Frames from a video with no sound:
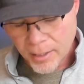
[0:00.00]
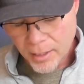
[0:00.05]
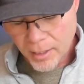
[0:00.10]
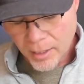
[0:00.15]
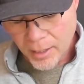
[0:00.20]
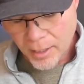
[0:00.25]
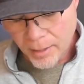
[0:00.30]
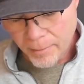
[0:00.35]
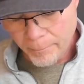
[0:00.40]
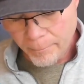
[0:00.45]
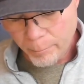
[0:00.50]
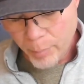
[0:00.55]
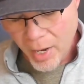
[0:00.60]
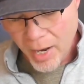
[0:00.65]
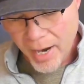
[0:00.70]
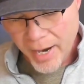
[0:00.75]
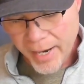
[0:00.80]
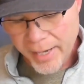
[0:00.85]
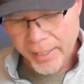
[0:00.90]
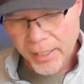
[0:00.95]

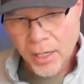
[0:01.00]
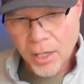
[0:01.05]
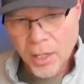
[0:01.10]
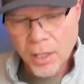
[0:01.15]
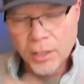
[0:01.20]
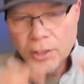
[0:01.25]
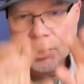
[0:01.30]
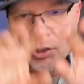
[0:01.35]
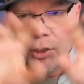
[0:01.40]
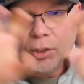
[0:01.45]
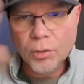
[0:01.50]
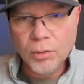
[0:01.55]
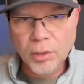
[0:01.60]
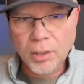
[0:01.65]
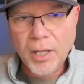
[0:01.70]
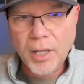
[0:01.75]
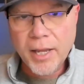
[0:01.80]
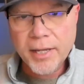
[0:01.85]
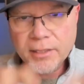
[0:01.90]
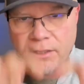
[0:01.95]
by
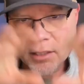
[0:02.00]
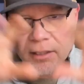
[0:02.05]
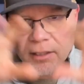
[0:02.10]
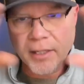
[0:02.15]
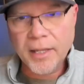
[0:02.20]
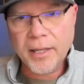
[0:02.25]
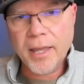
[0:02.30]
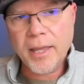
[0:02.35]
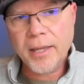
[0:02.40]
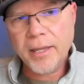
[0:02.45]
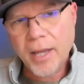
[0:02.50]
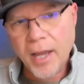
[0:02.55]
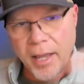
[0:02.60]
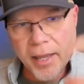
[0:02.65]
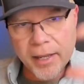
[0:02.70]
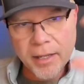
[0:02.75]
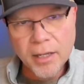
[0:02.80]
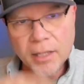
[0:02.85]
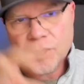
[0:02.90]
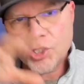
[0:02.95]
utilizing the
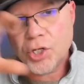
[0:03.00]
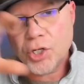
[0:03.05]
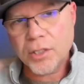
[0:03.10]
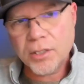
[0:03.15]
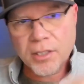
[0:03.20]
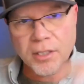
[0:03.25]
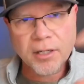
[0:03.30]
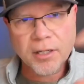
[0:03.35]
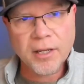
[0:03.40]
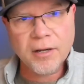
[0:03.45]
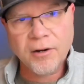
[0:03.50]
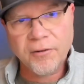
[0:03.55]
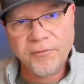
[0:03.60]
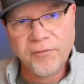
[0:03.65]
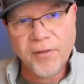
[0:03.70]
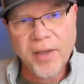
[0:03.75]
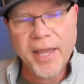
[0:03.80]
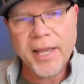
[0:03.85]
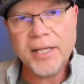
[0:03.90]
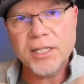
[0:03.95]
AI agentic
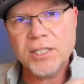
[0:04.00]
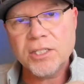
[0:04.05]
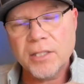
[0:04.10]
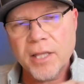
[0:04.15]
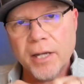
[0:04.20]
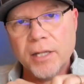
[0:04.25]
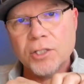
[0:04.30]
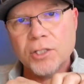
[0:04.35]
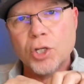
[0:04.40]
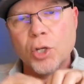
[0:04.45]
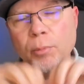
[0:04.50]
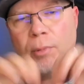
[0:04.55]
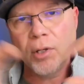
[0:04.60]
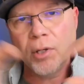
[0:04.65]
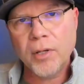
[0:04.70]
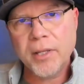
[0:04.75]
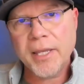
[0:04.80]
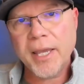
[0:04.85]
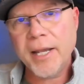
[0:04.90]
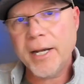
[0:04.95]
interface that is
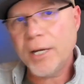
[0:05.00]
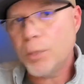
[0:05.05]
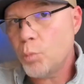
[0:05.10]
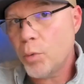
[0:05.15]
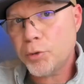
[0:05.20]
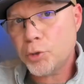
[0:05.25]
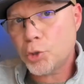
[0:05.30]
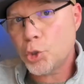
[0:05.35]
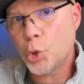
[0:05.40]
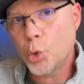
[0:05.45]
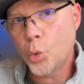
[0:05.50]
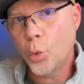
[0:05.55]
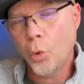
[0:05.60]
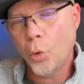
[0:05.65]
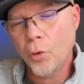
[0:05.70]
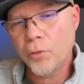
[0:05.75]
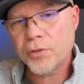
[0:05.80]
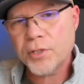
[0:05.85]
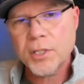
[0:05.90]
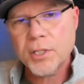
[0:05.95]
communicating with
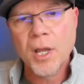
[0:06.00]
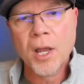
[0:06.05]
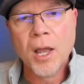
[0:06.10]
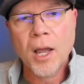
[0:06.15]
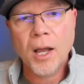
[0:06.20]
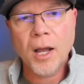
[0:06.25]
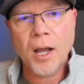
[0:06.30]
tools.